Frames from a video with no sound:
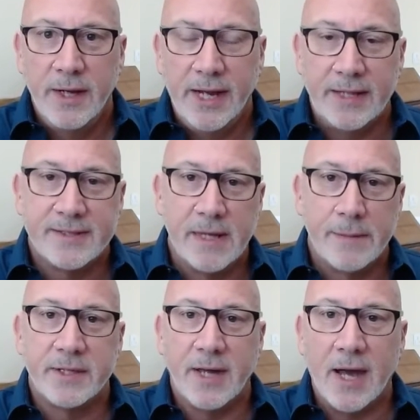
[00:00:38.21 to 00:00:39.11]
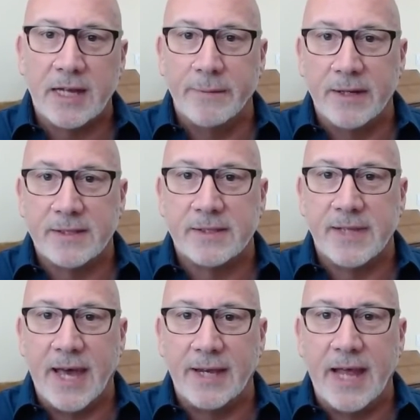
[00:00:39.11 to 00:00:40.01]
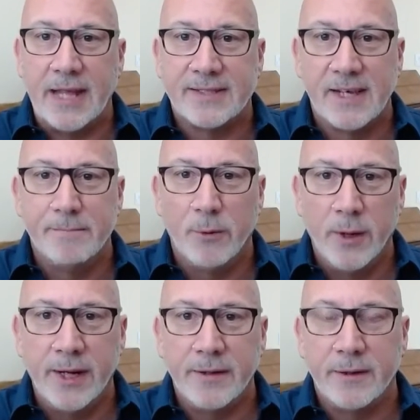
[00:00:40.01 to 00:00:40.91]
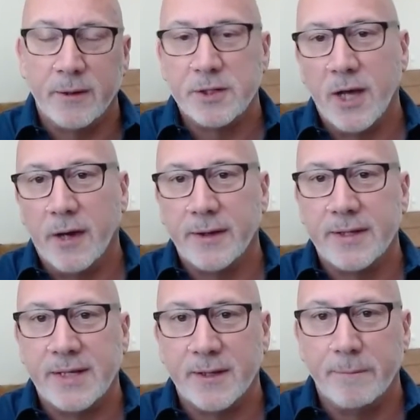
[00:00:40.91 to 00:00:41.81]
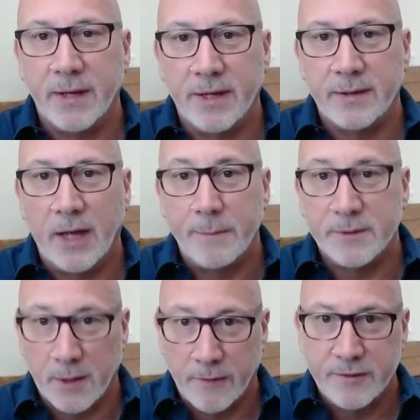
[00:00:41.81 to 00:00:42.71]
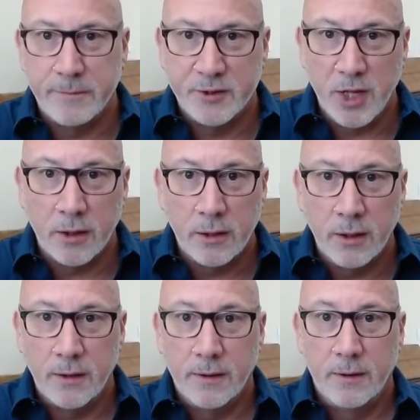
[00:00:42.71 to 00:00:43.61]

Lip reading: in some of the documents that at some point your child has either been observed to juggle